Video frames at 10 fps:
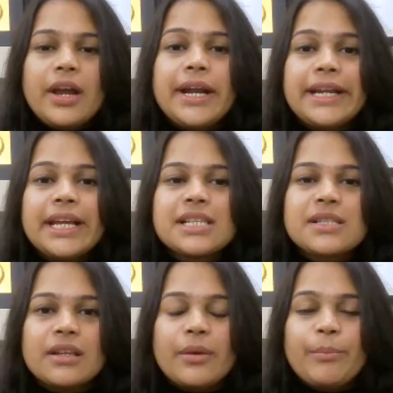It
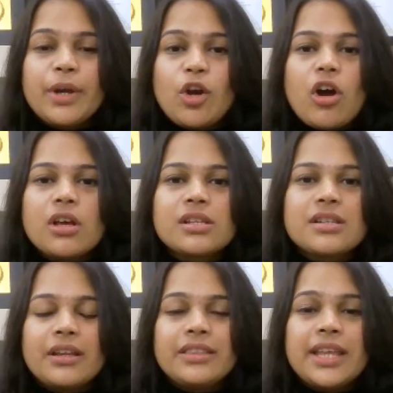is
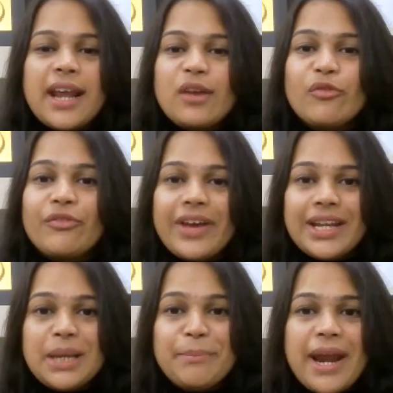because there are
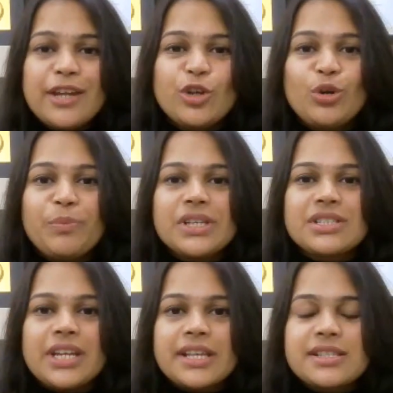very minute
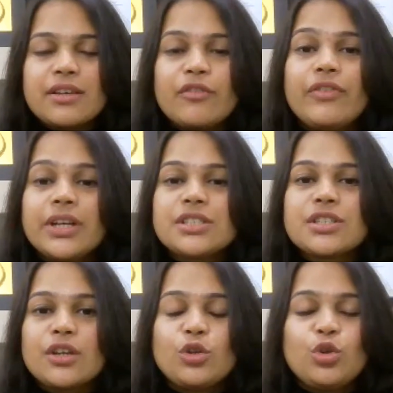mistakes
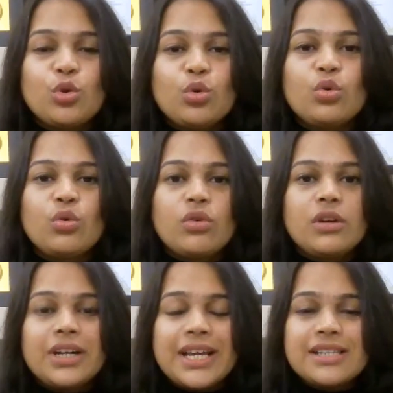which you
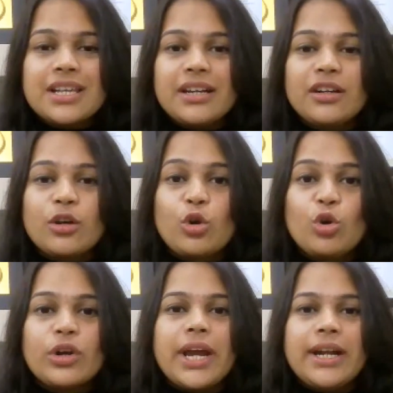doesn't
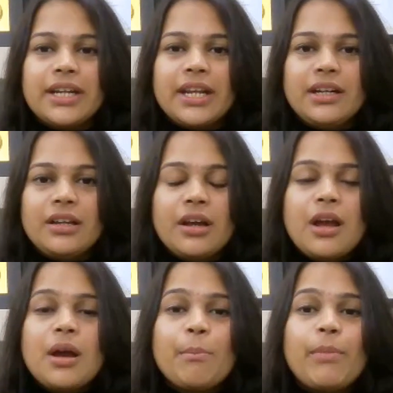look at it,
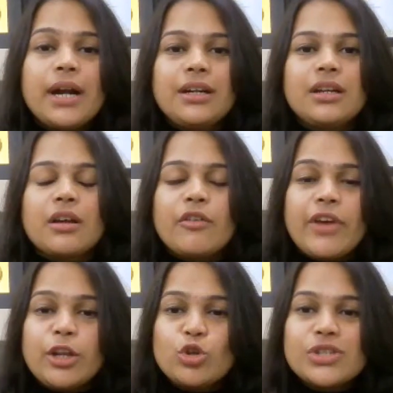but
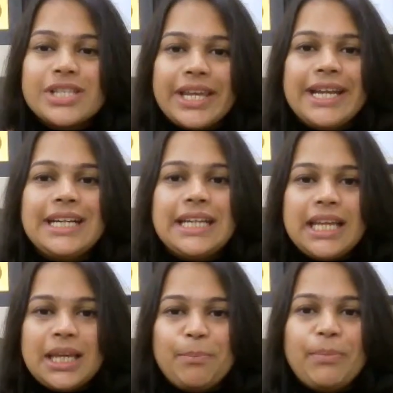when you see it
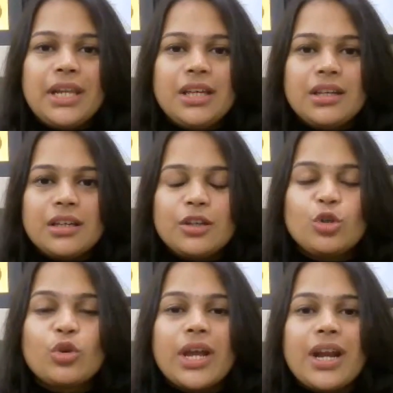deeply,
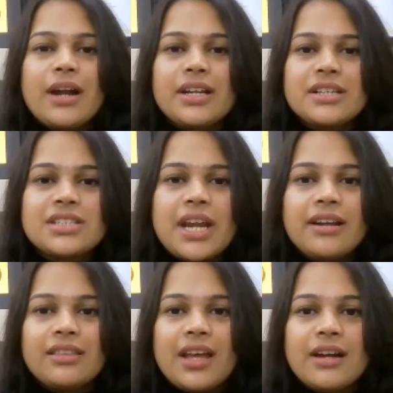you can
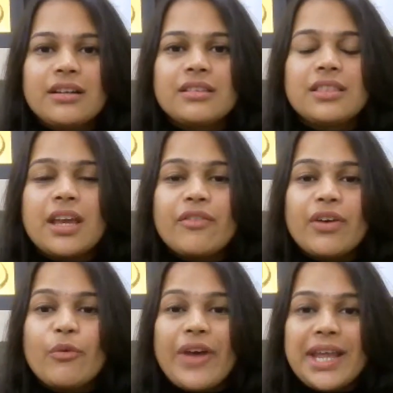understand that they
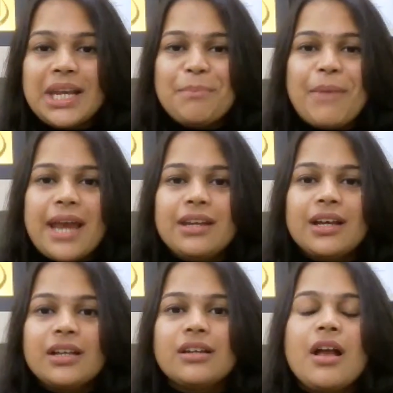were very
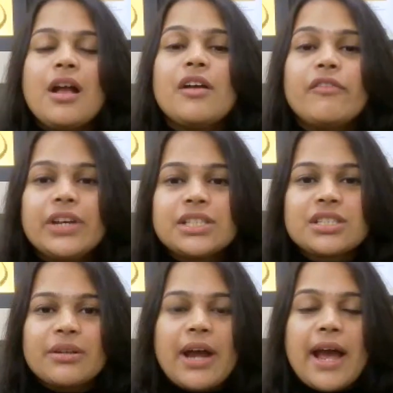minor which
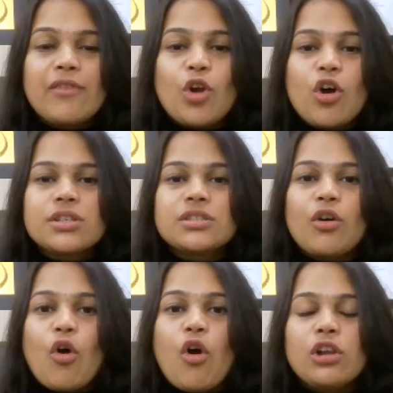have
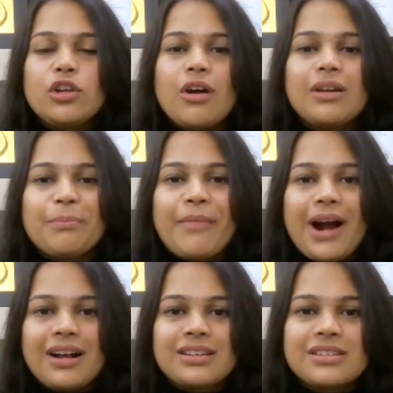lost all your
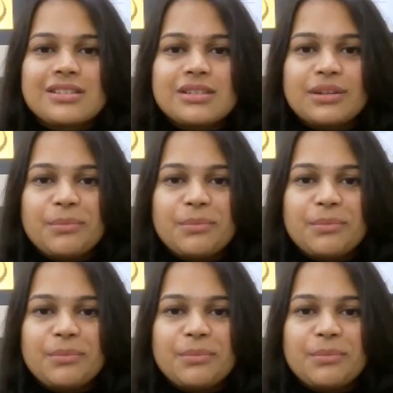marks.